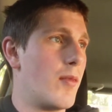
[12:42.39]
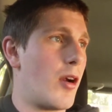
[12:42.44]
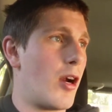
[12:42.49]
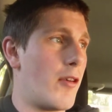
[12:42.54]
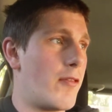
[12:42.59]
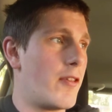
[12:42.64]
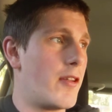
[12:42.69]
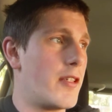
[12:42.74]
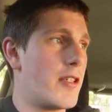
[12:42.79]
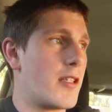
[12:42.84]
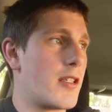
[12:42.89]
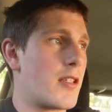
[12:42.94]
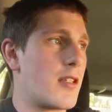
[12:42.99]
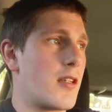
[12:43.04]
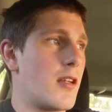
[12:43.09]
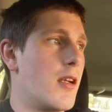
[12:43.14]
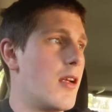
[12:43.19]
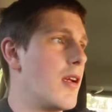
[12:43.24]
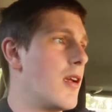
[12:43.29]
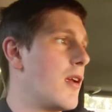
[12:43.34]
hopefully
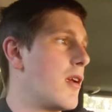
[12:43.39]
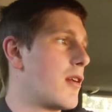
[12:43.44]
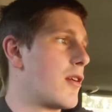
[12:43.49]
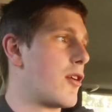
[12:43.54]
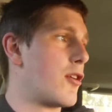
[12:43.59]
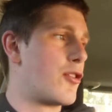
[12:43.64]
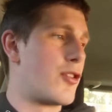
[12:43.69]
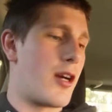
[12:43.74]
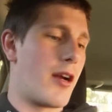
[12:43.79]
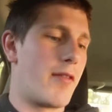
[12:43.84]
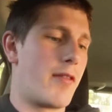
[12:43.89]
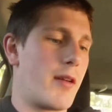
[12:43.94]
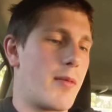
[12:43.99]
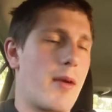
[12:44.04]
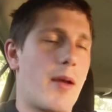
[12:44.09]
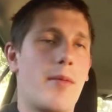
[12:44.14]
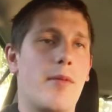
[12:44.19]
just go traveling